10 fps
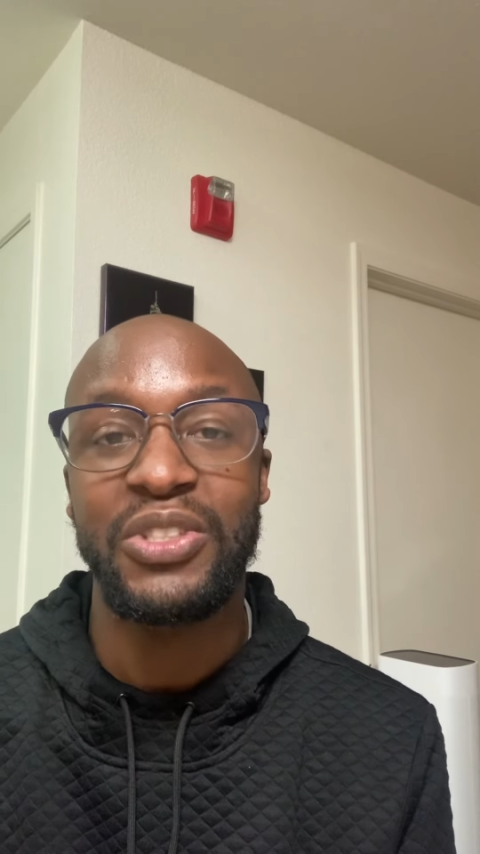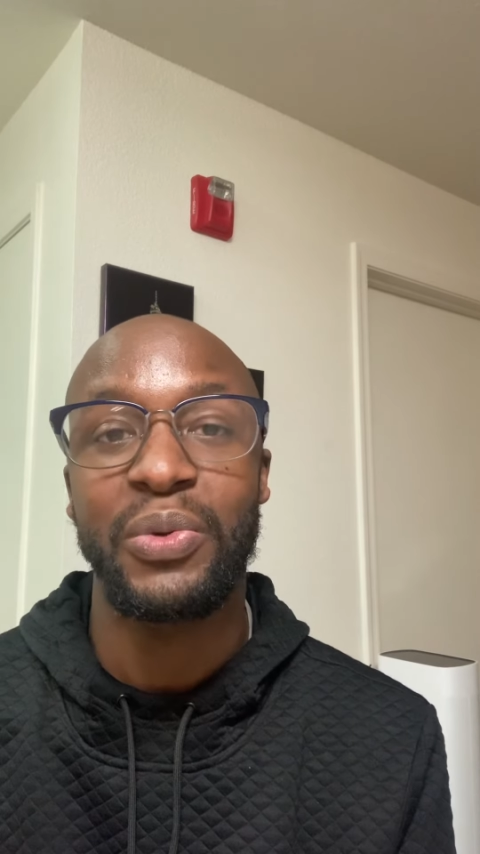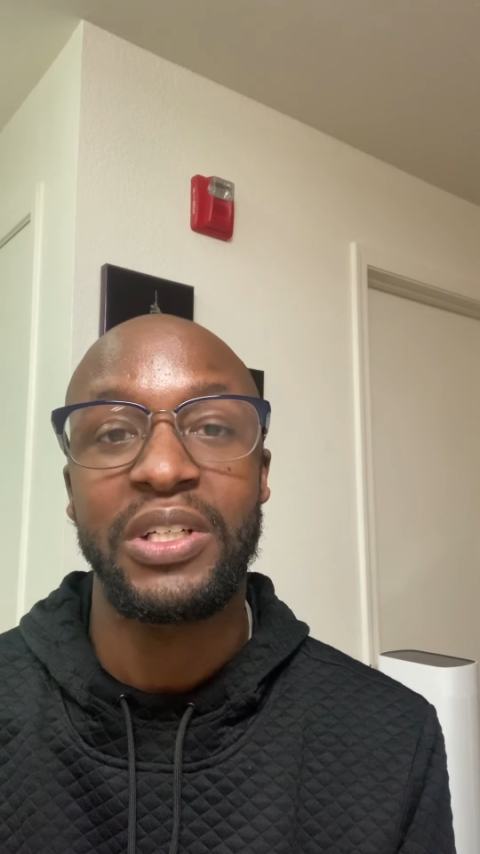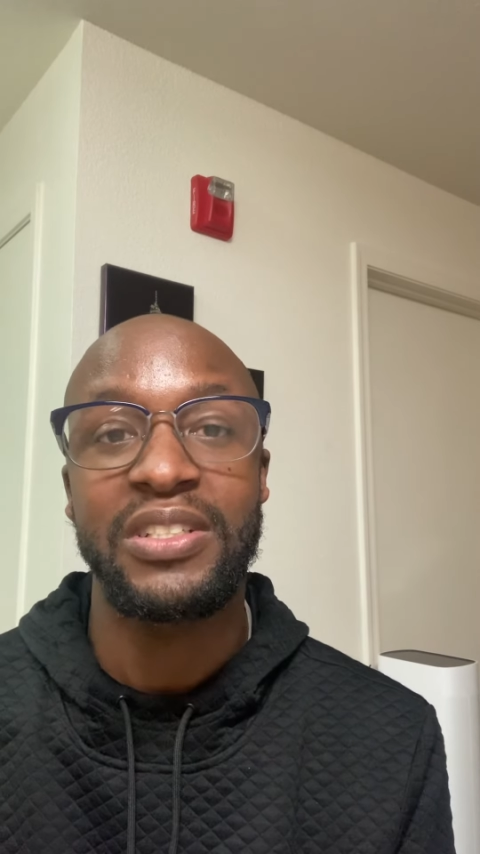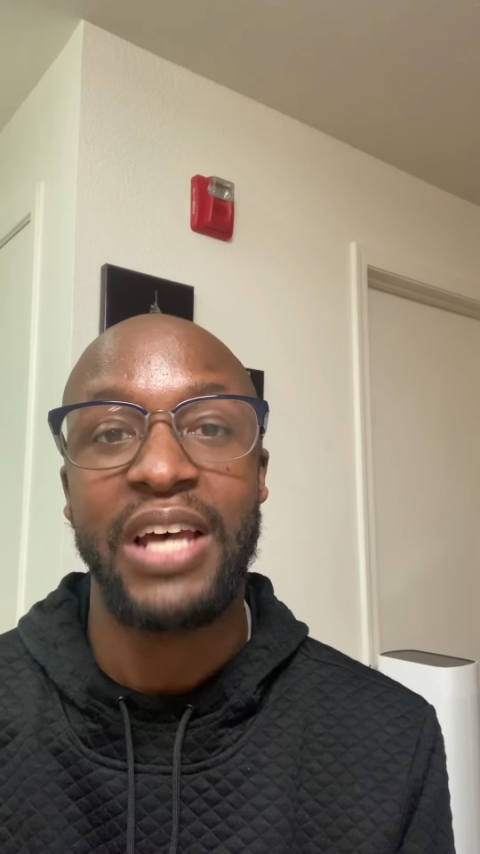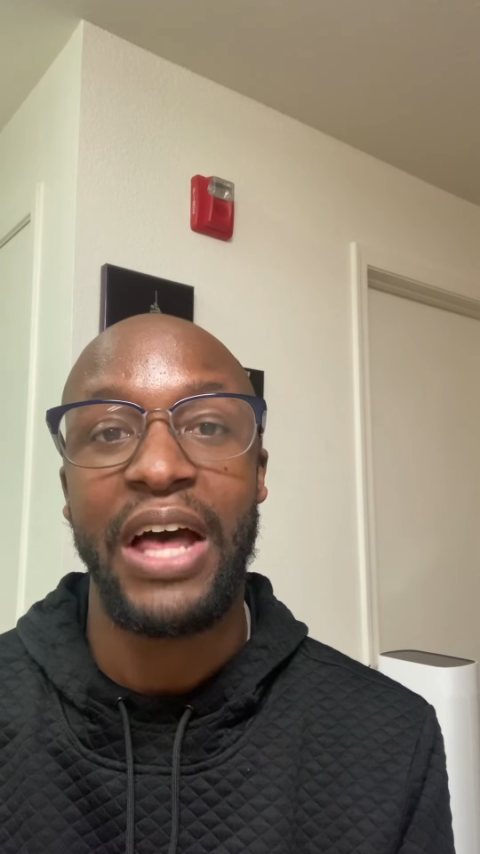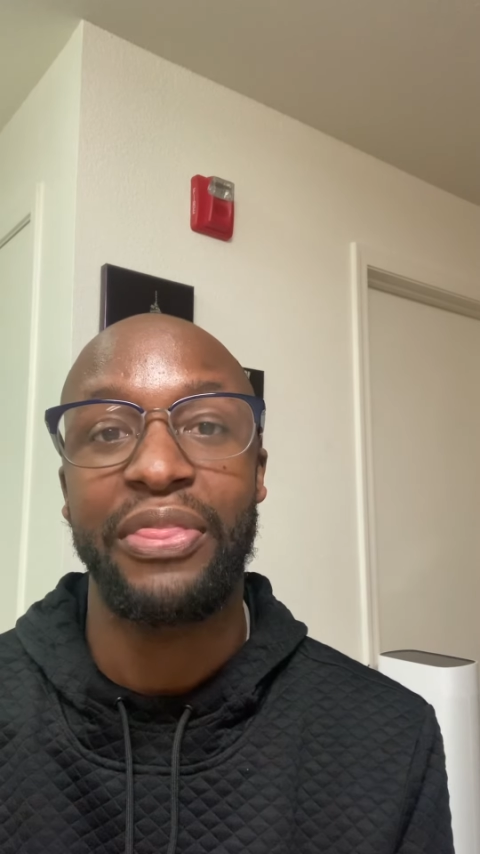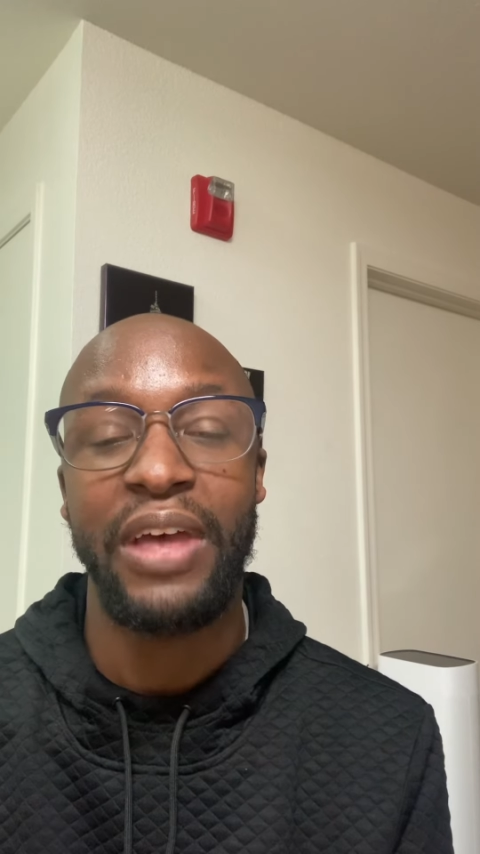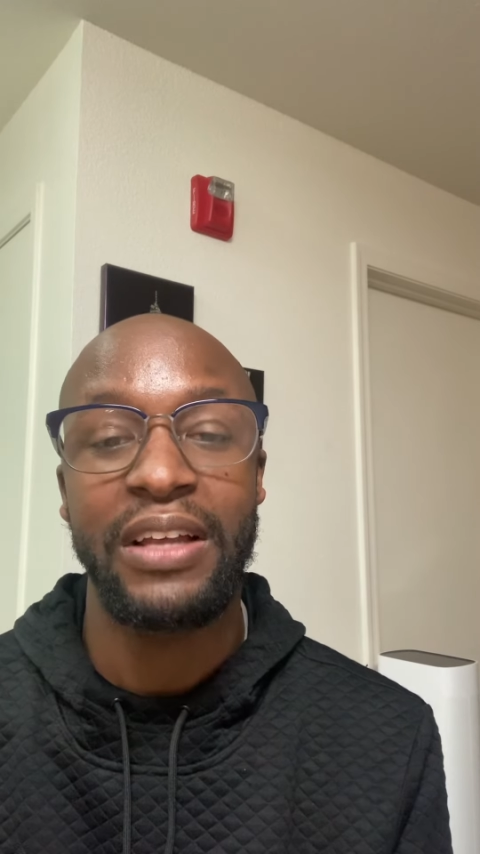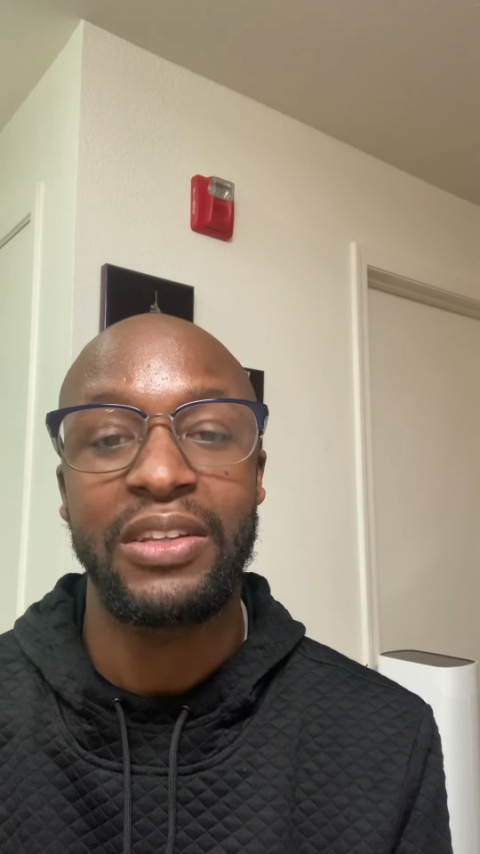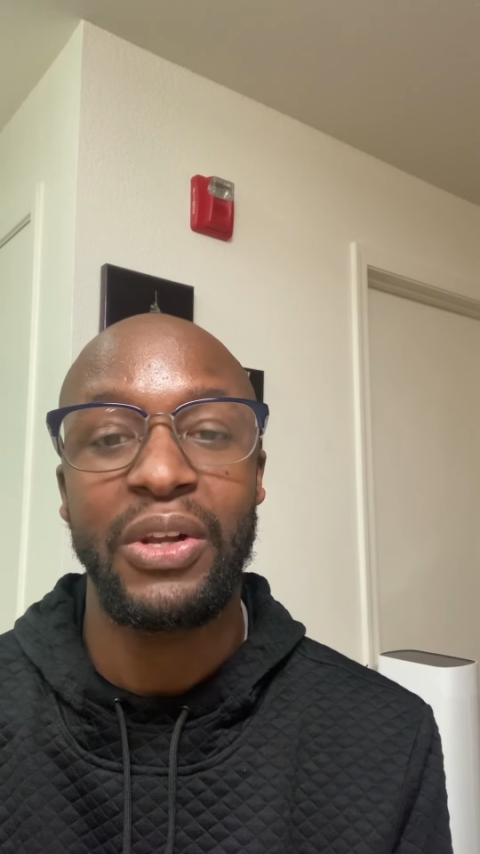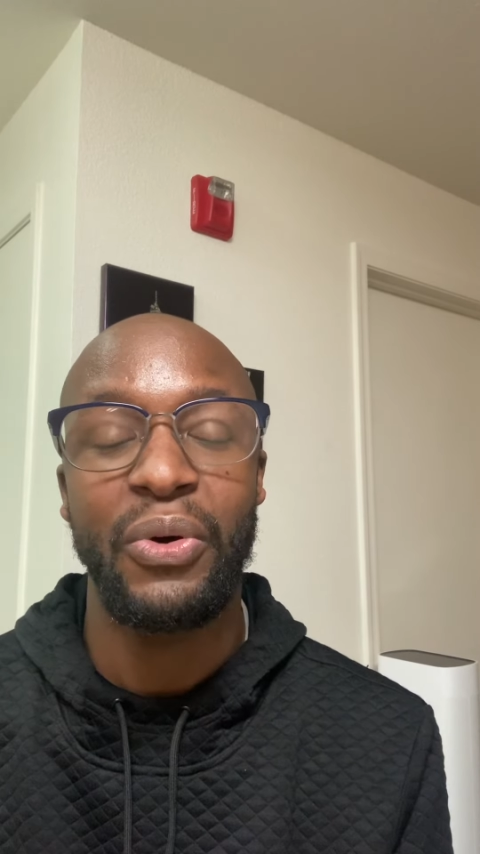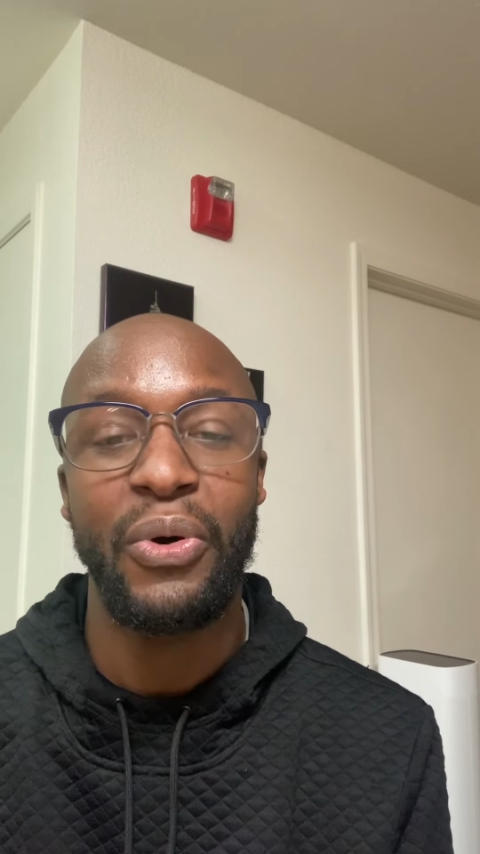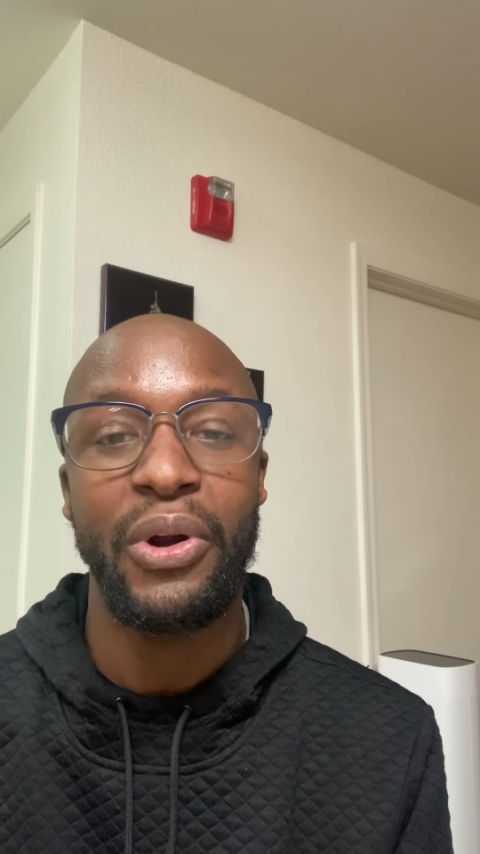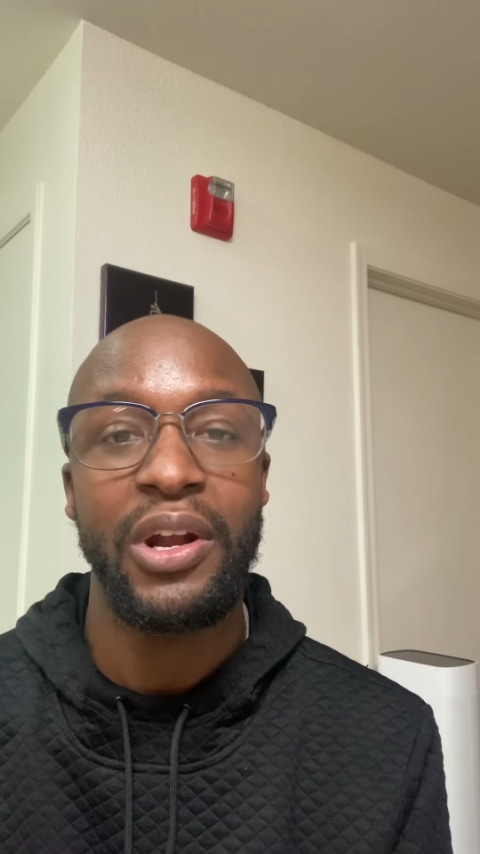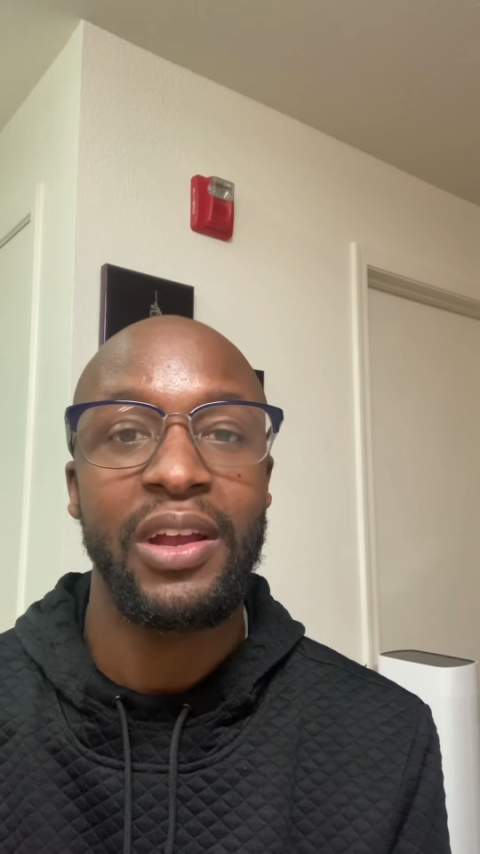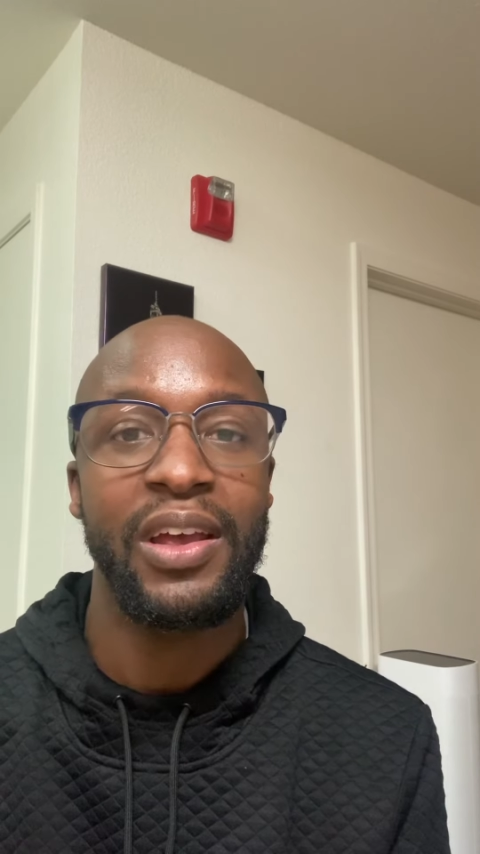want to say I thank the Lord